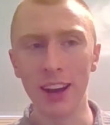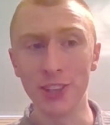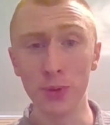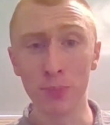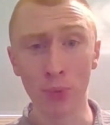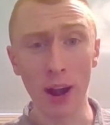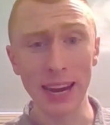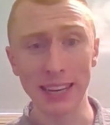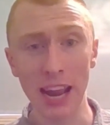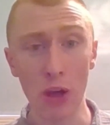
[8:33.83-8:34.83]
to
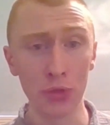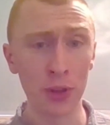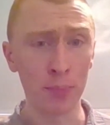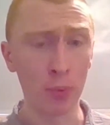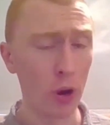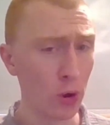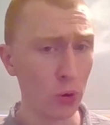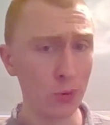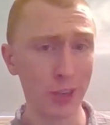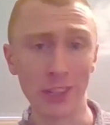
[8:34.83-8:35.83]
break down the
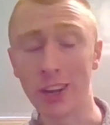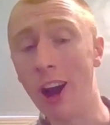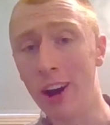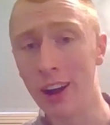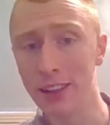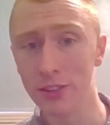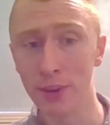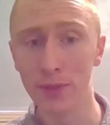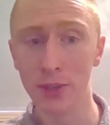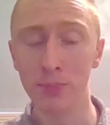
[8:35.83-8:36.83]
pros and the cons
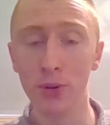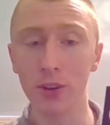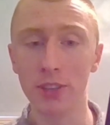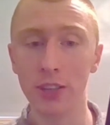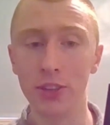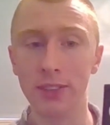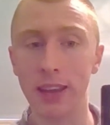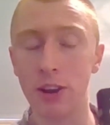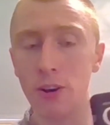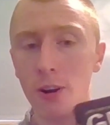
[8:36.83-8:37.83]
of this book, such as
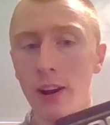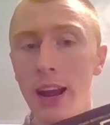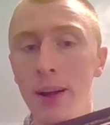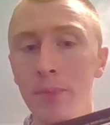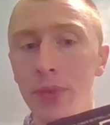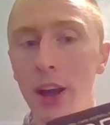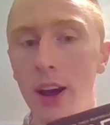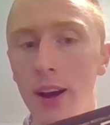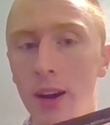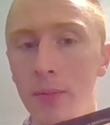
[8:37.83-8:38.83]
they are,
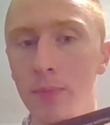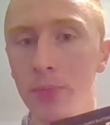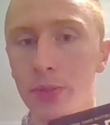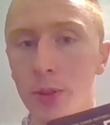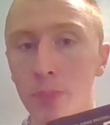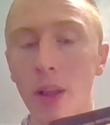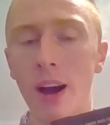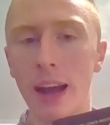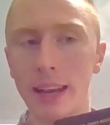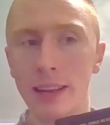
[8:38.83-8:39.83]
the
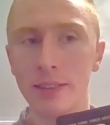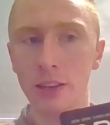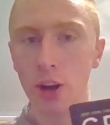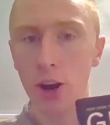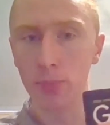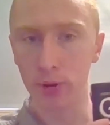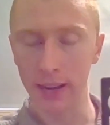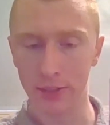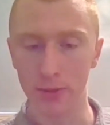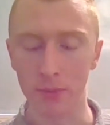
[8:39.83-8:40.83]
plot is
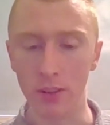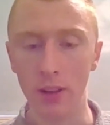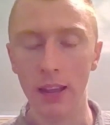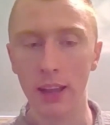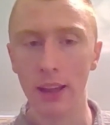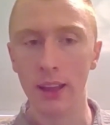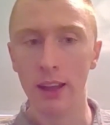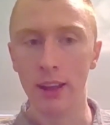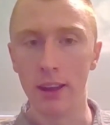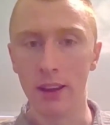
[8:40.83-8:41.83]
incomprehensible.
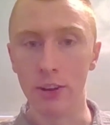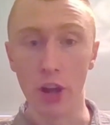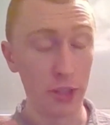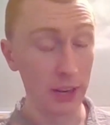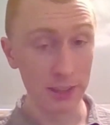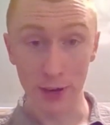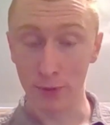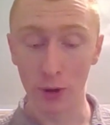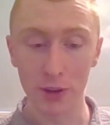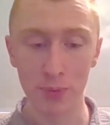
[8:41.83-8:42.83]
Nothing is
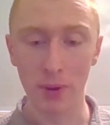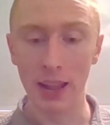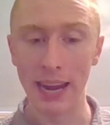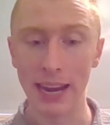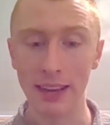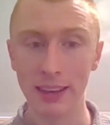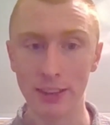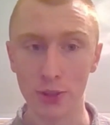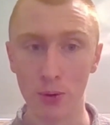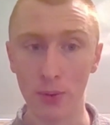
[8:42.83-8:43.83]
ever explained.
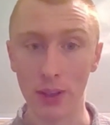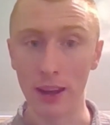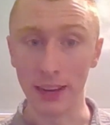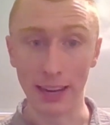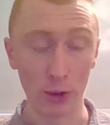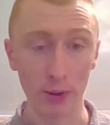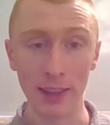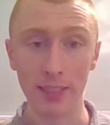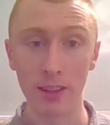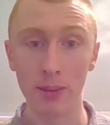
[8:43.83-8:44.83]
So,
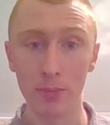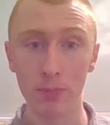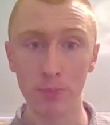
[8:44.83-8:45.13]
literally, the